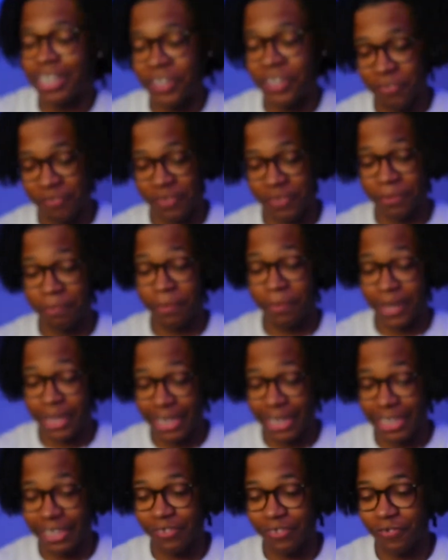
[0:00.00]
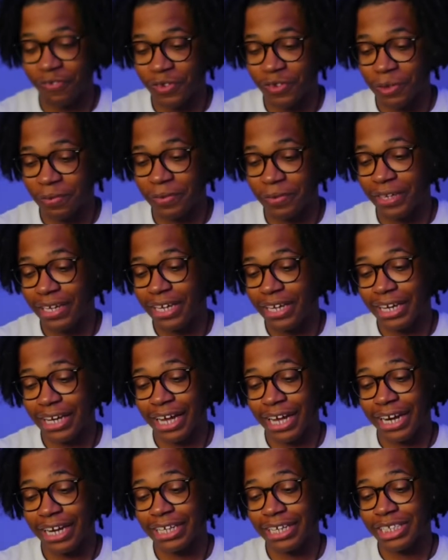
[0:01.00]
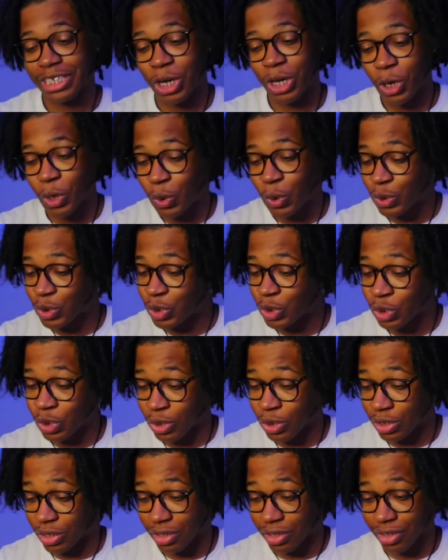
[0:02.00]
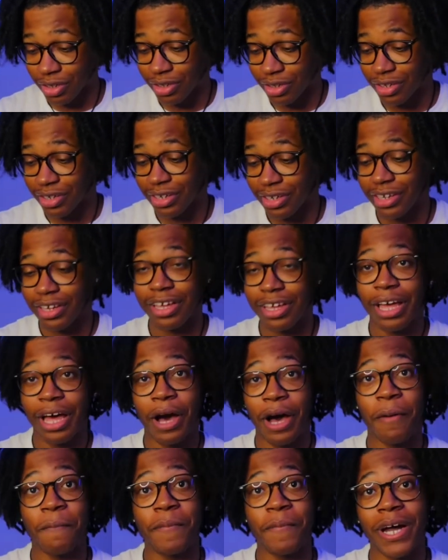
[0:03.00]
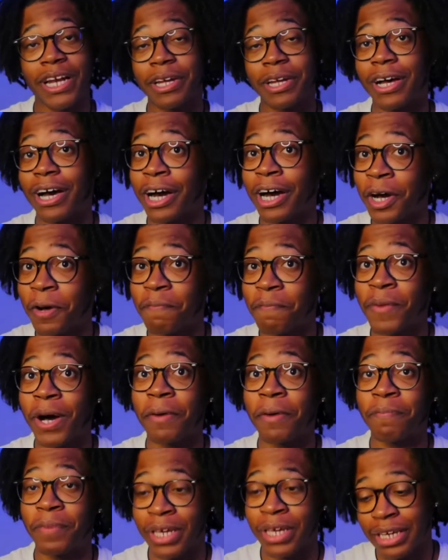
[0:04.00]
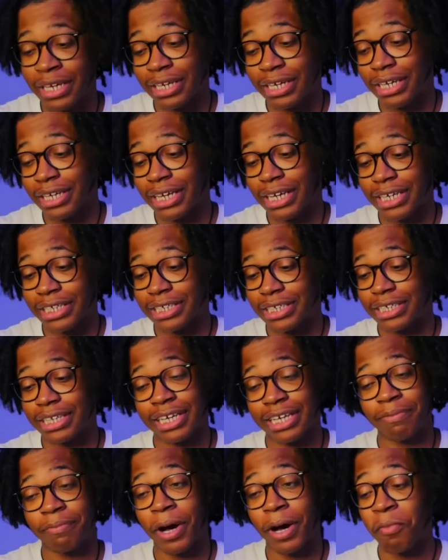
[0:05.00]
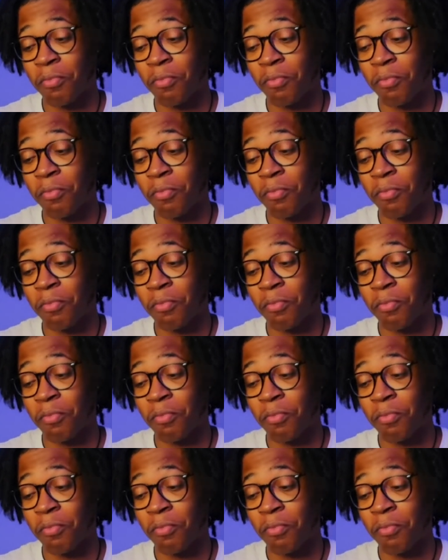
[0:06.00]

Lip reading: of the beanie, you feel me? I done told y'all I'm about to up my beanie collection, and my